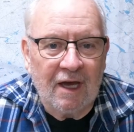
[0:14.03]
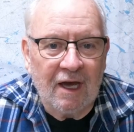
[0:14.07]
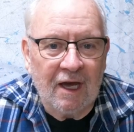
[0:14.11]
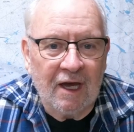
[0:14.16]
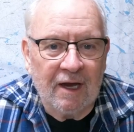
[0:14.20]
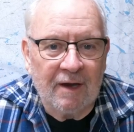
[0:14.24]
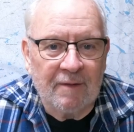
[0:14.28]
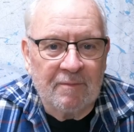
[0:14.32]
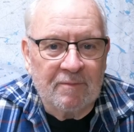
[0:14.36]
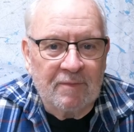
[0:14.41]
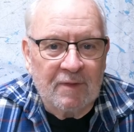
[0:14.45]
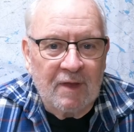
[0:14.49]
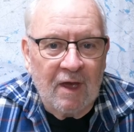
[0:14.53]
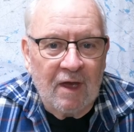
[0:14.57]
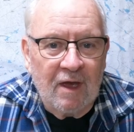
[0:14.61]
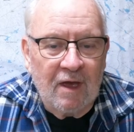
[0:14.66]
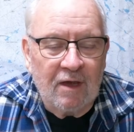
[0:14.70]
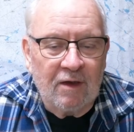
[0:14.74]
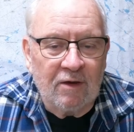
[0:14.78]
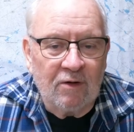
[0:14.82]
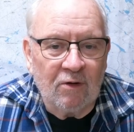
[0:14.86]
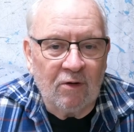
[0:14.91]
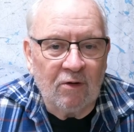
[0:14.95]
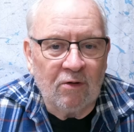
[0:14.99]

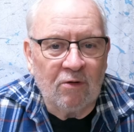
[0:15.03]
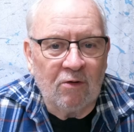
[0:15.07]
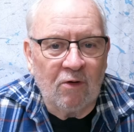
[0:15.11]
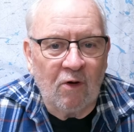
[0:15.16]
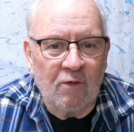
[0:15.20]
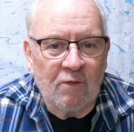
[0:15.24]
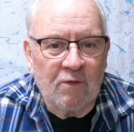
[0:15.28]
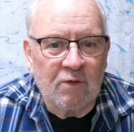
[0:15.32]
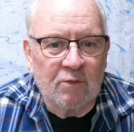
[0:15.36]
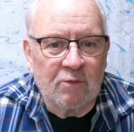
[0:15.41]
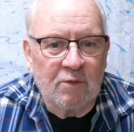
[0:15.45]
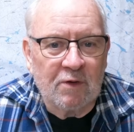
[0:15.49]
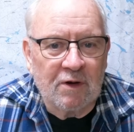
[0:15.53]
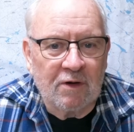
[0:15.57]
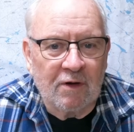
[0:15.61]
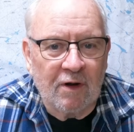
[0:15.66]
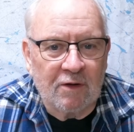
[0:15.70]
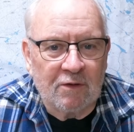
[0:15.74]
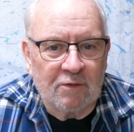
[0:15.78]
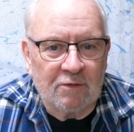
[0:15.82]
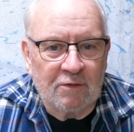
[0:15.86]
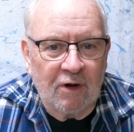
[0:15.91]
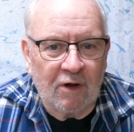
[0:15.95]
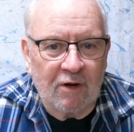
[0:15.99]
Over the
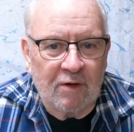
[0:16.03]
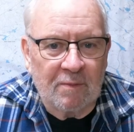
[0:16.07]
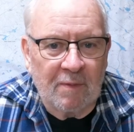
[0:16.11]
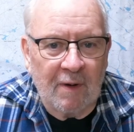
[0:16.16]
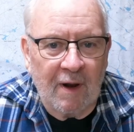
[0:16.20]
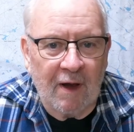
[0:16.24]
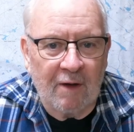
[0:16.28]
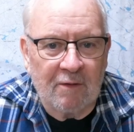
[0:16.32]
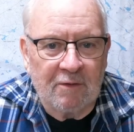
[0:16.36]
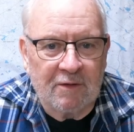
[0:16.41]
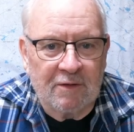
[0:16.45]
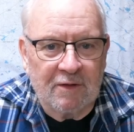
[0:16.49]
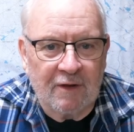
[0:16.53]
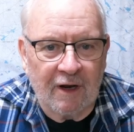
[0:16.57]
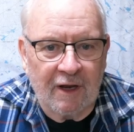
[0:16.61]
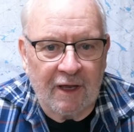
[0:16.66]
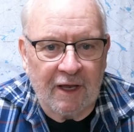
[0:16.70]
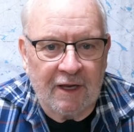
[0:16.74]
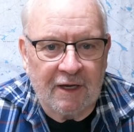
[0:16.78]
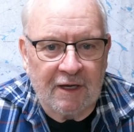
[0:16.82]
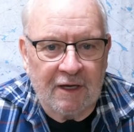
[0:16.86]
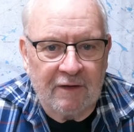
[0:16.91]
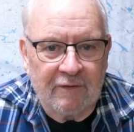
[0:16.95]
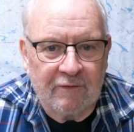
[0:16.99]
winter I do a lot of plowing in the
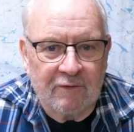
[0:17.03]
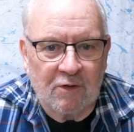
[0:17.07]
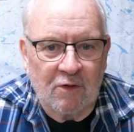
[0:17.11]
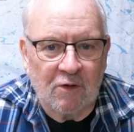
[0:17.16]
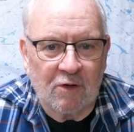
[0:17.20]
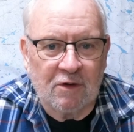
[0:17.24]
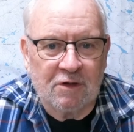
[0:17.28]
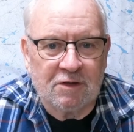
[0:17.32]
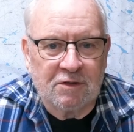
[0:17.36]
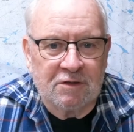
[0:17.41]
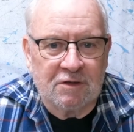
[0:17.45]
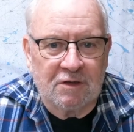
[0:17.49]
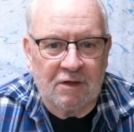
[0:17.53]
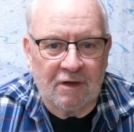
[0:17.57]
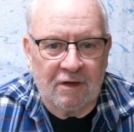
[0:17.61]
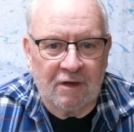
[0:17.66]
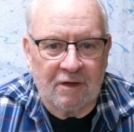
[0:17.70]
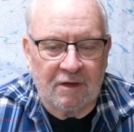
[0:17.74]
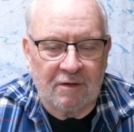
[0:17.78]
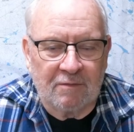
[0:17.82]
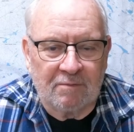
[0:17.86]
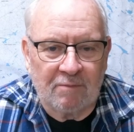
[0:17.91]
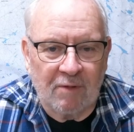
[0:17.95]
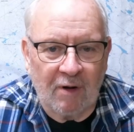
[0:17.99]
landing, of course.
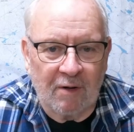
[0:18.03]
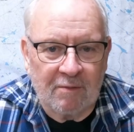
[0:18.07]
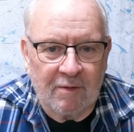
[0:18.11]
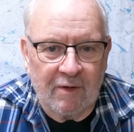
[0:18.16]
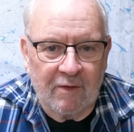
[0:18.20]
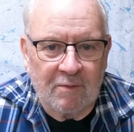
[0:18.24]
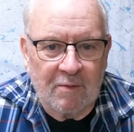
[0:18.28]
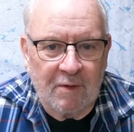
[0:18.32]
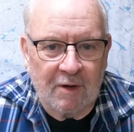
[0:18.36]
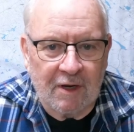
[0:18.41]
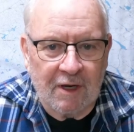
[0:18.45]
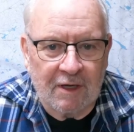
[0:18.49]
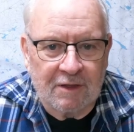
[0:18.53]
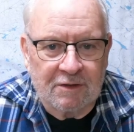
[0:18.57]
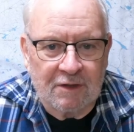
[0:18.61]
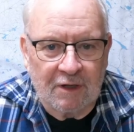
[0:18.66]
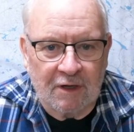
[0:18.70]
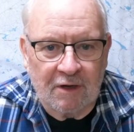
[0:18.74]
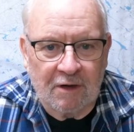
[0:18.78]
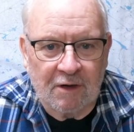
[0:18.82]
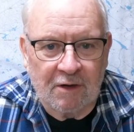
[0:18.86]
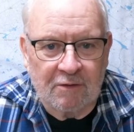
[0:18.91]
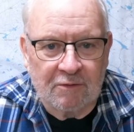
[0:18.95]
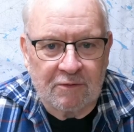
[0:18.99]
Like probably everybody has to
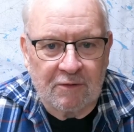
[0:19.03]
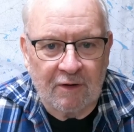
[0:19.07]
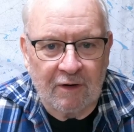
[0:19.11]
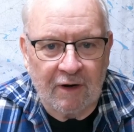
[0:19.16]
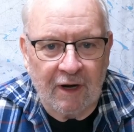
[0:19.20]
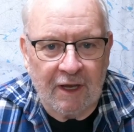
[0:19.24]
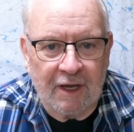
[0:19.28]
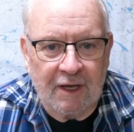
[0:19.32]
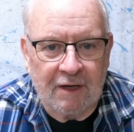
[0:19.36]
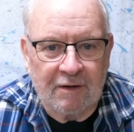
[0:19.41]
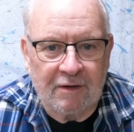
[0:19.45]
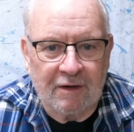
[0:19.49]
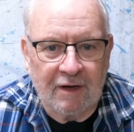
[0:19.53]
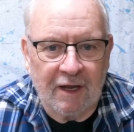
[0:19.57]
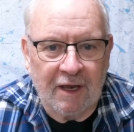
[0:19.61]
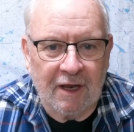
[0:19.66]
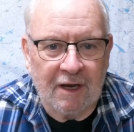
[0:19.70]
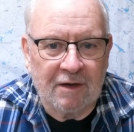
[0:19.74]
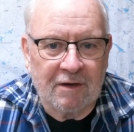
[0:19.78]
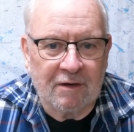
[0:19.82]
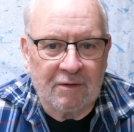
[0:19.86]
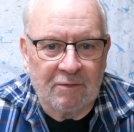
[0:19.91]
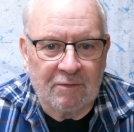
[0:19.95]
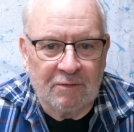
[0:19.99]
clear out their lane and
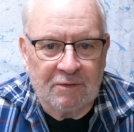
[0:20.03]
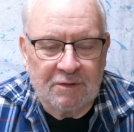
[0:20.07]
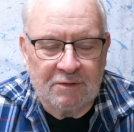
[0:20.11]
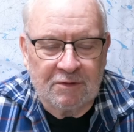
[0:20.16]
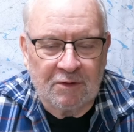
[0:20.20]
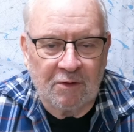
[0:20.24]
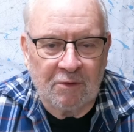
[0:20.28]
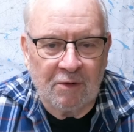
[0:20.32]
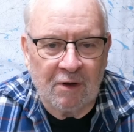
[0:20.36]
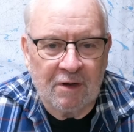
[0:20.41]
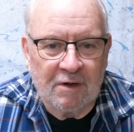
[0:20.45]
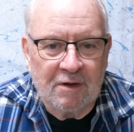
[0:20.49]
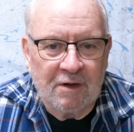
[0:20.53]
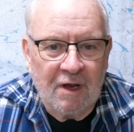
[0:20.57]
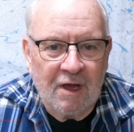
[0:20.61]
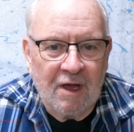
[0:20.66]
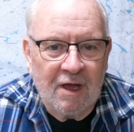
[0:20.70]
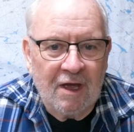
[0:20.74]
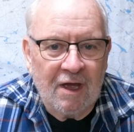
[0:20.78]
landing, so on.